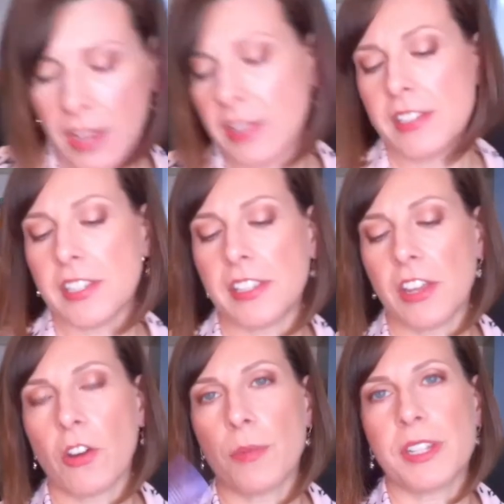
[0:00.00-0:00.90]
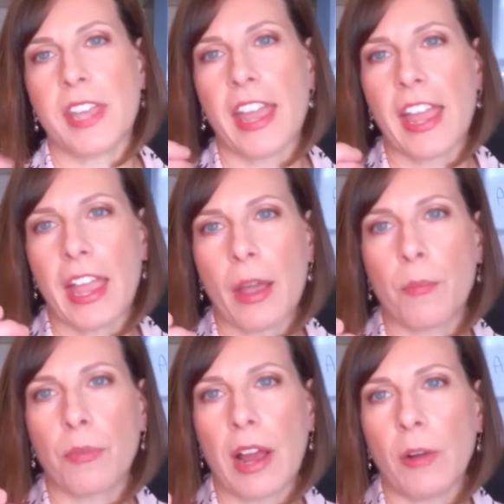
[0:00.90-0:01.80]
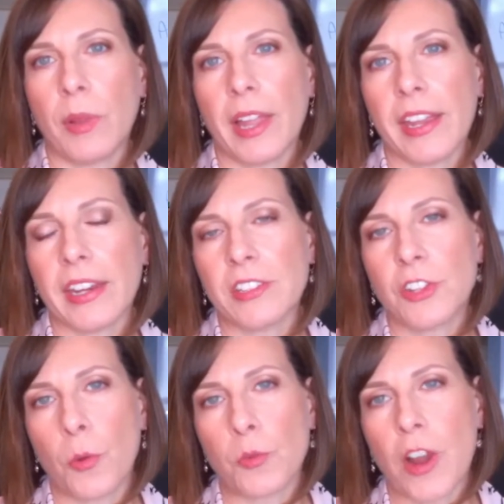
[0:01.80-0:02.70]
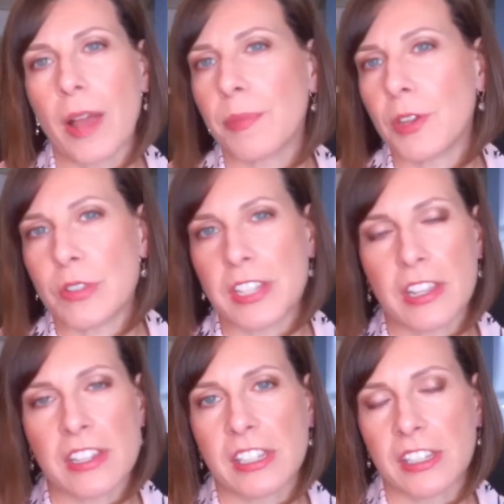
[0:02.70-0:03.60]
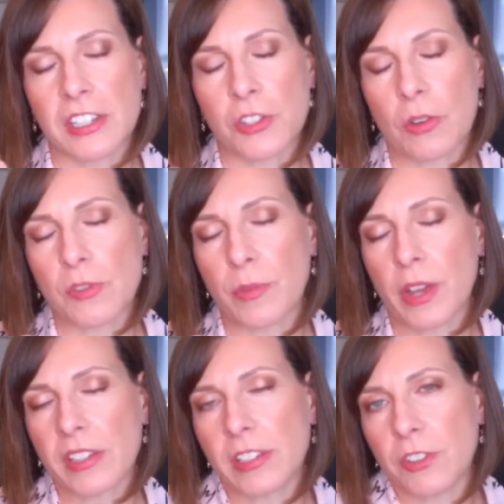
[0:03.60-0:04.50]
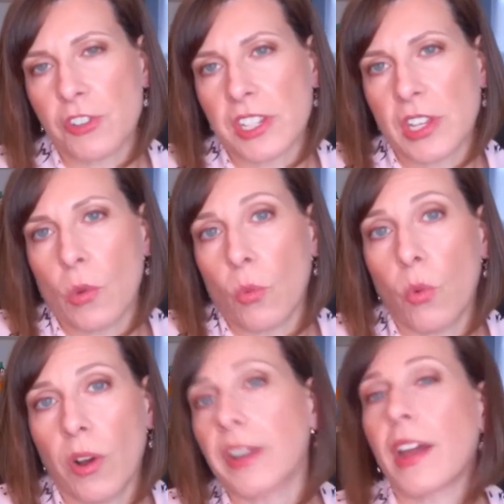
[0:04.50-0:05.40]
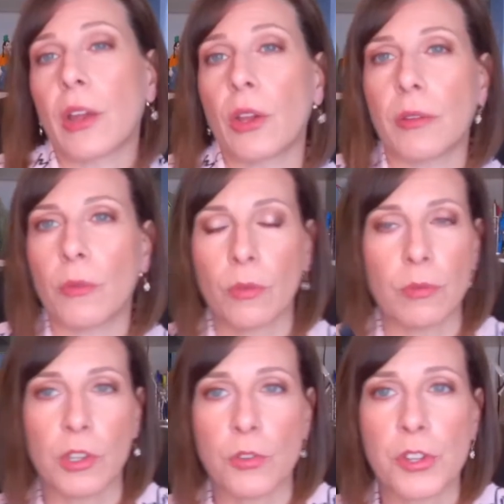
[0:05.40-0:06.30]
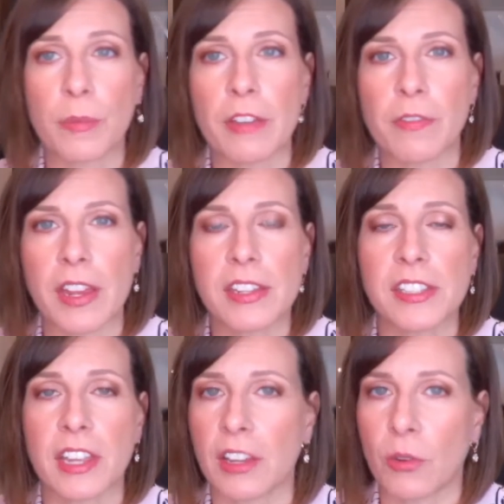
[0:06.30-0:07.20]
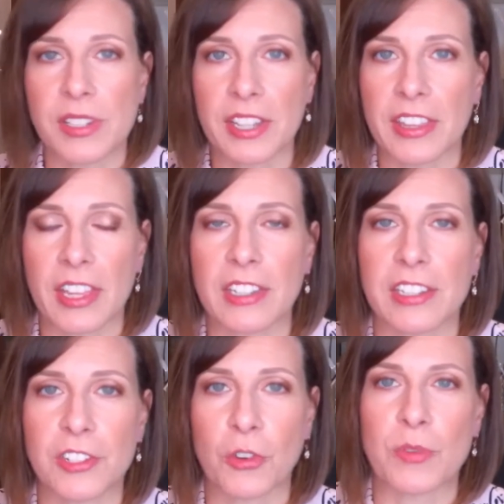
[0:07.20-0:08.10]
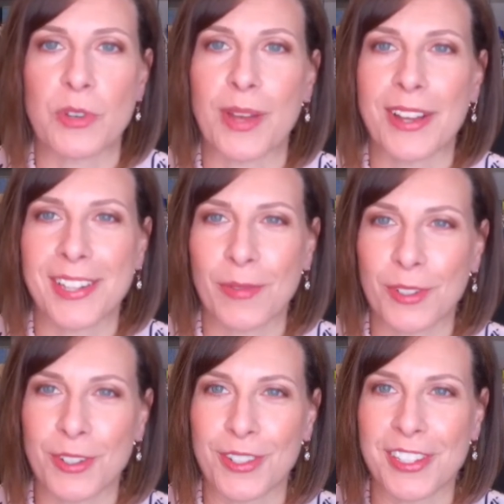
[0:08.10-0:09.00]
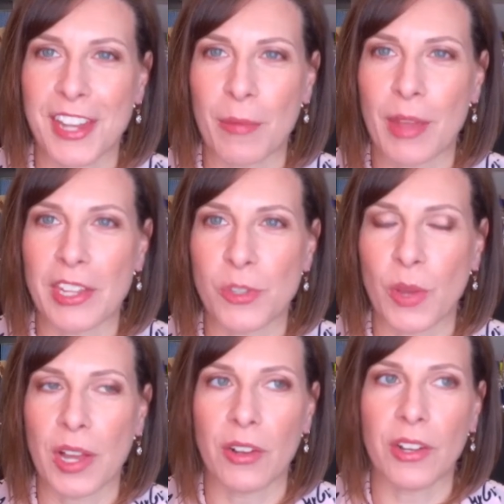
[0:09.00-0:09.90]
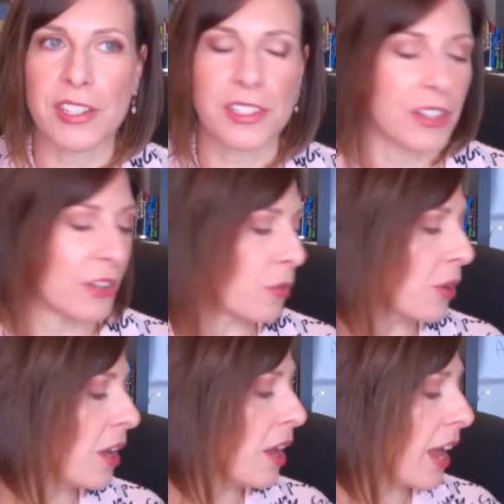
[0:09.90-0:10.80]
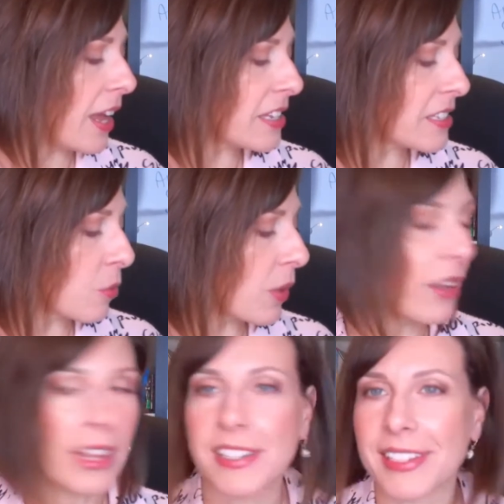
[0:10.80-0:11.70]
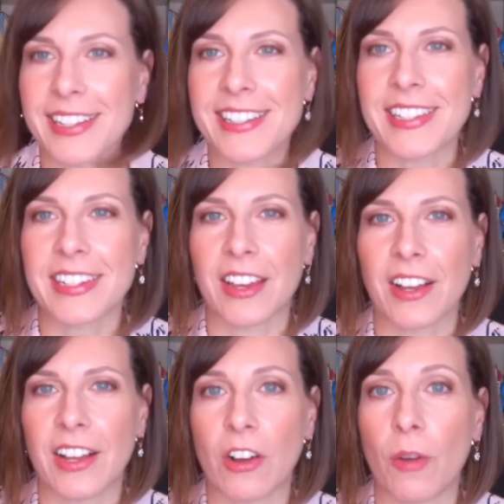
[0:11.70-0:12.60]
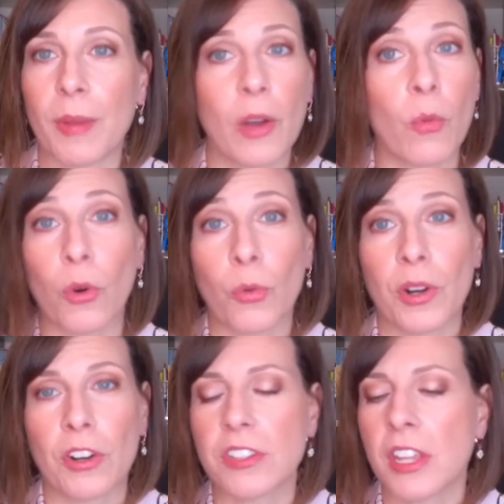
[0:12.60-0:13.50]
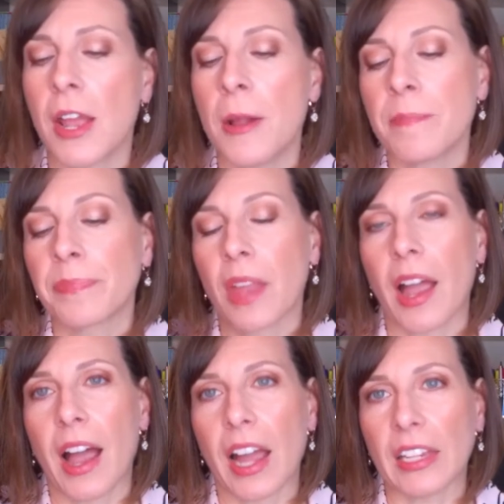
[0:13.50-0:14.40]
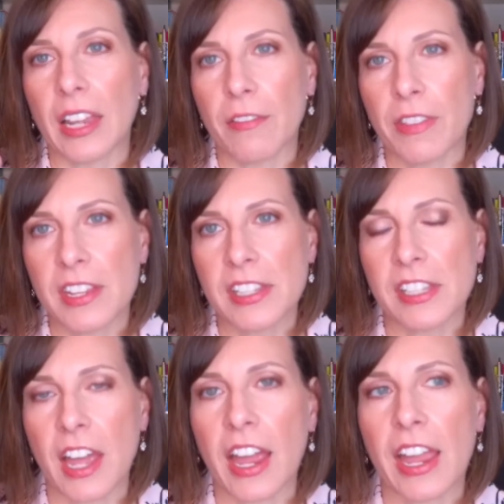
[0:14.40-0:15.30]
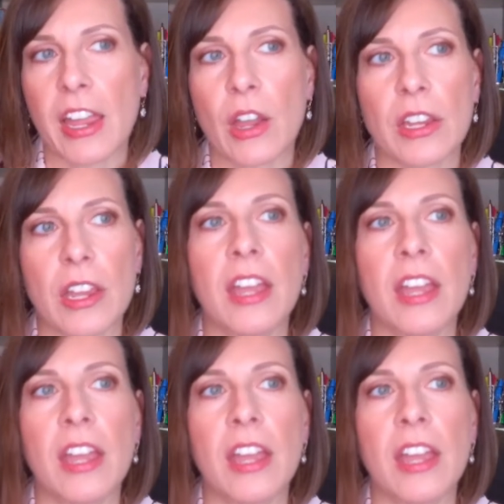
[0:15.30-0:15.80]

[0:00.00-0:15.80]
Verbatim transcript: This is the Urban Decay Brow Blade and Taupe Trap. You see this in the description box if you see what I use on my face. I always link that in the description box. I will do the same as well as as well as list uh, all my award winners. I love this. I